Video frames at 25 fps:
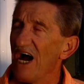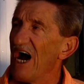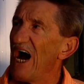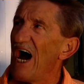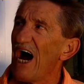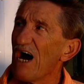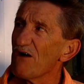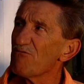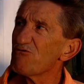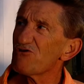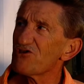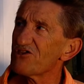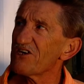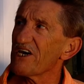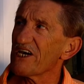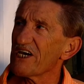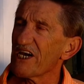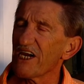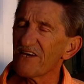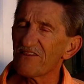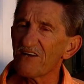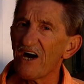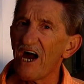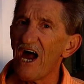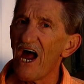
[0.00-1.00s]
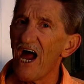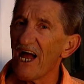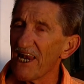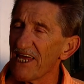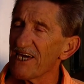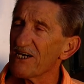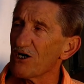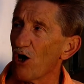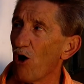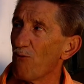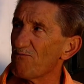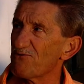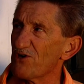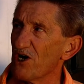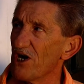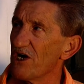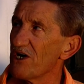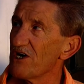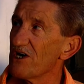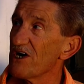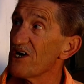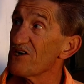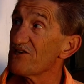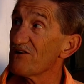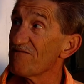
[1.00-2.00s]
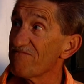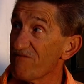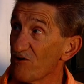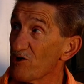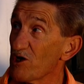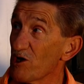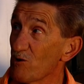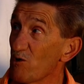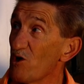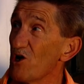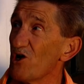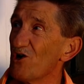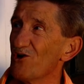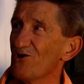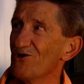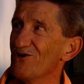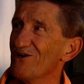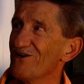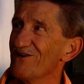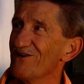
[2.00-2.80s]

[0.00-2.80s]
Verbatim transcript: I was thinking that helicopter is a funny word.